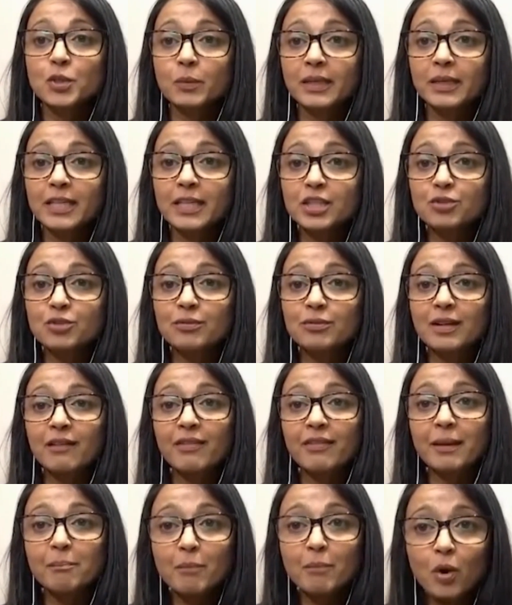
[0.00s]
So in
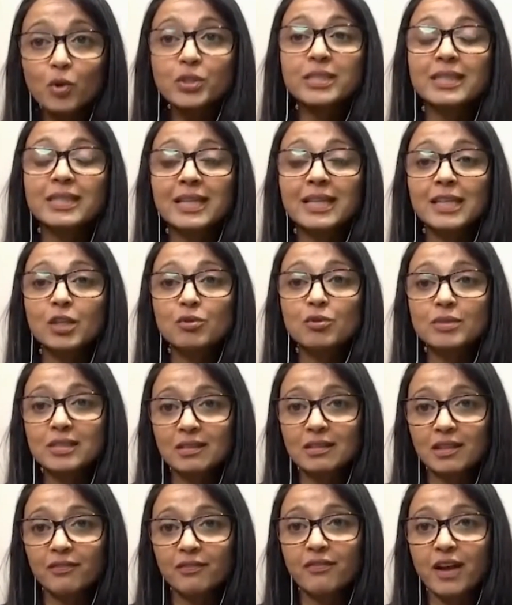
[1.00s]
Israel, they mostly
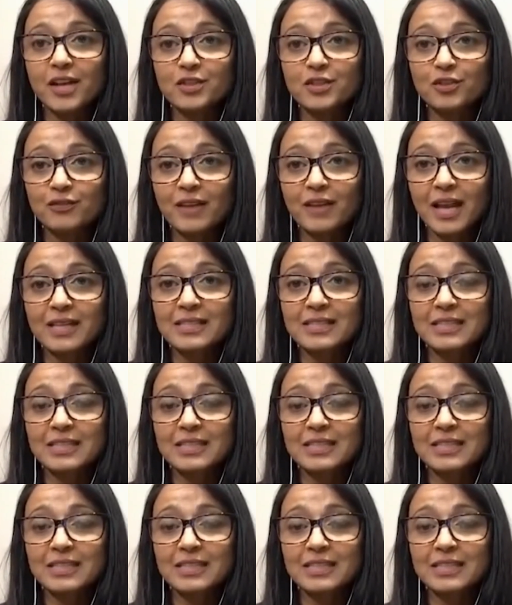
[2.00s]
used the Pfizer